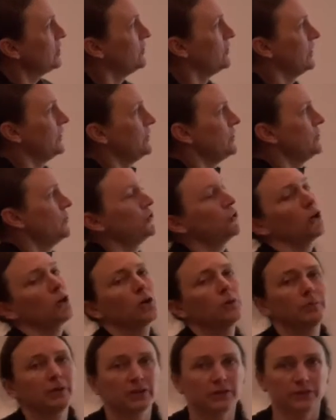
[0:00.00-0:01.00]
get this
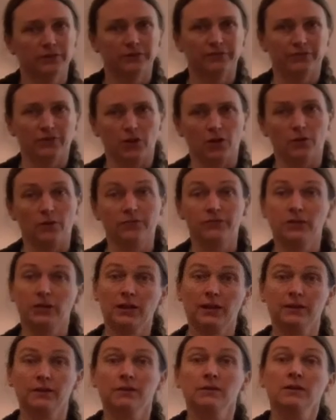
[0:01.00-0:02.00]
turbulent flow if you
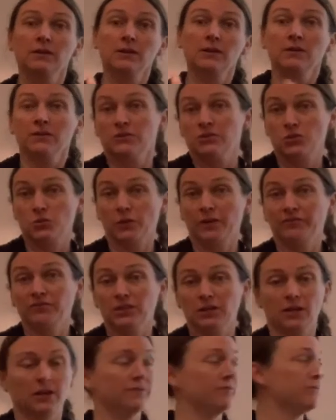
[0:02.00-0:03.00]
get swift enough